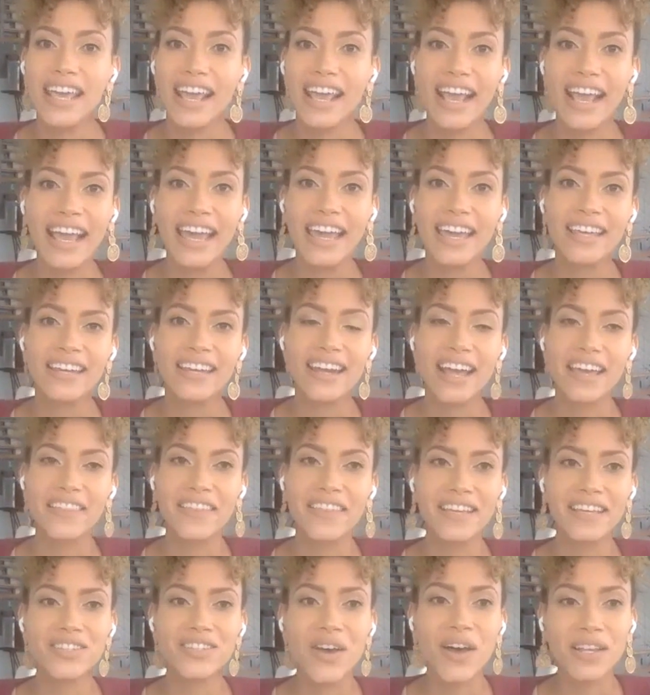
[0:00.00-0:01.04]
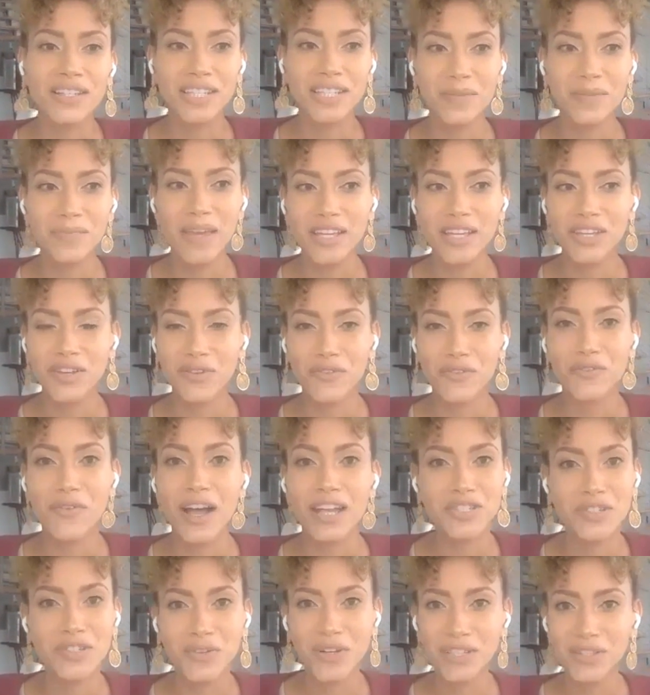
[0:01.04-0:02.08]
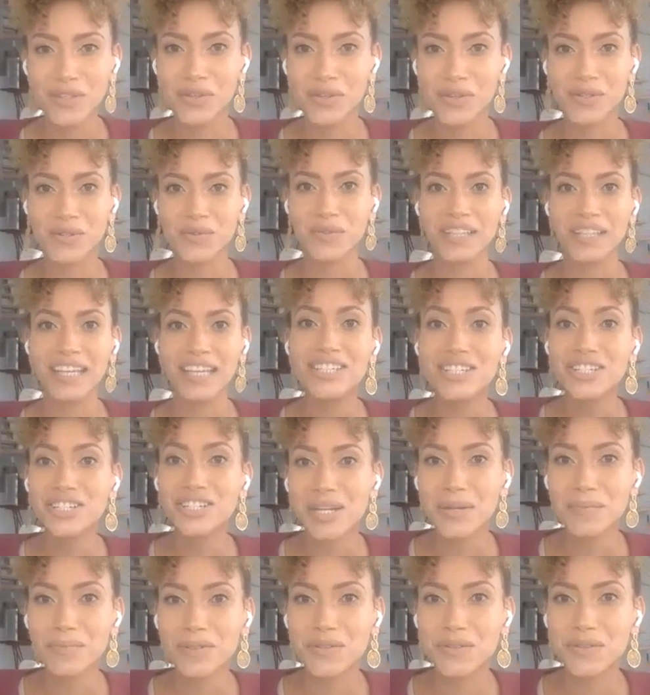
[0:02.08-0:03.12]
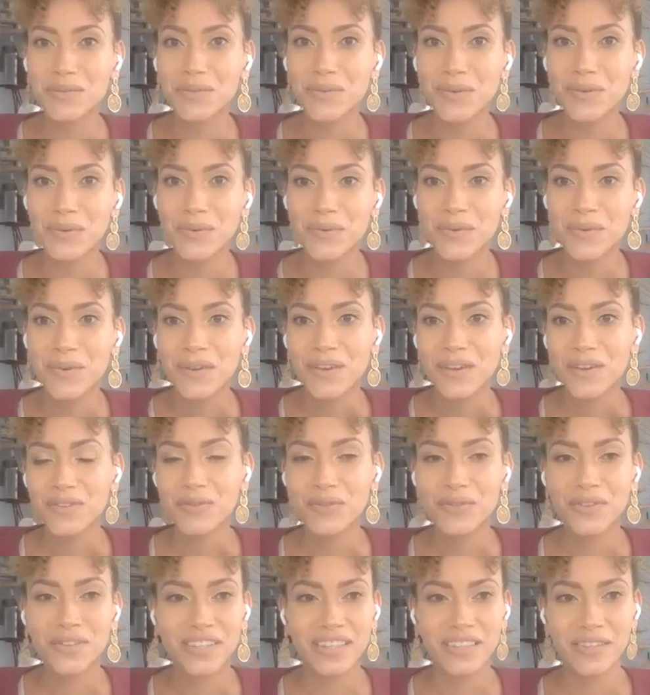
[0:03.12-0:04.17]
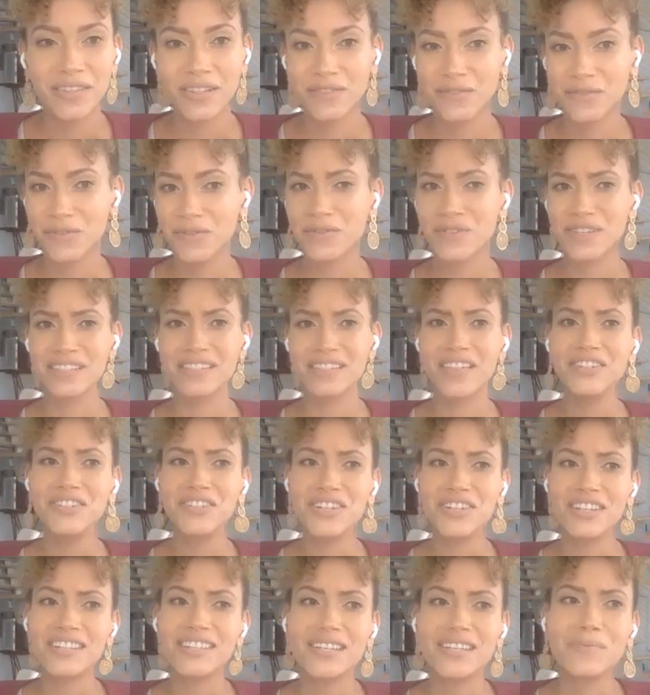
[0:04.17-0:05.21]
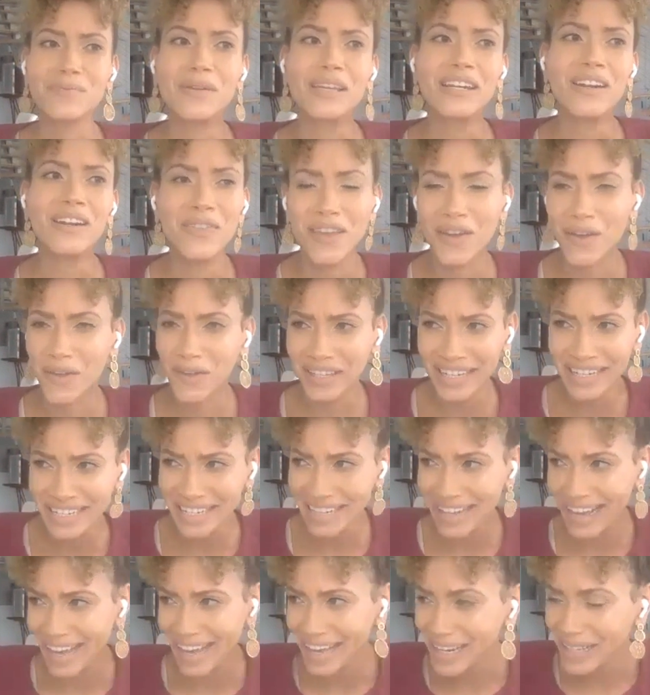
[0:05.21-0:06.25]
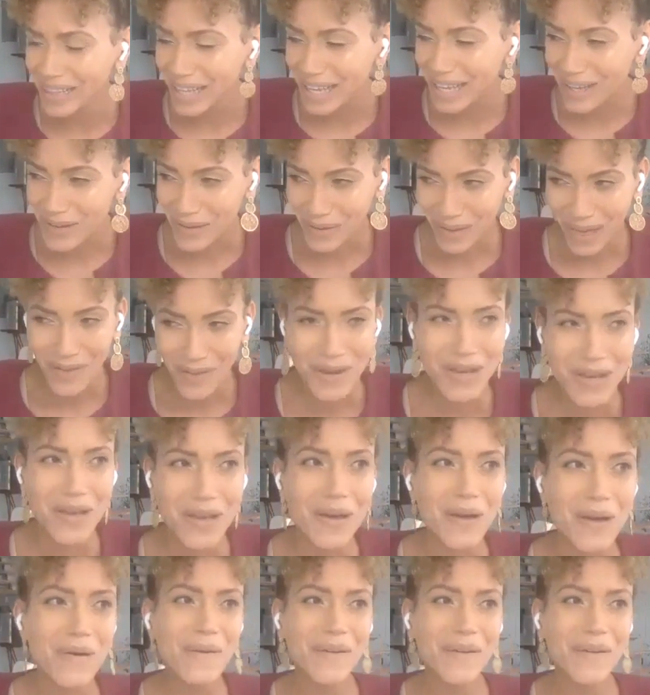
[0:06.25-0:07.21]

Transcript: And I think right. it's awesome that you're fostering those relationships through through, the, through these luncheons. I mean, are they all in Indiana? Like, I want to go.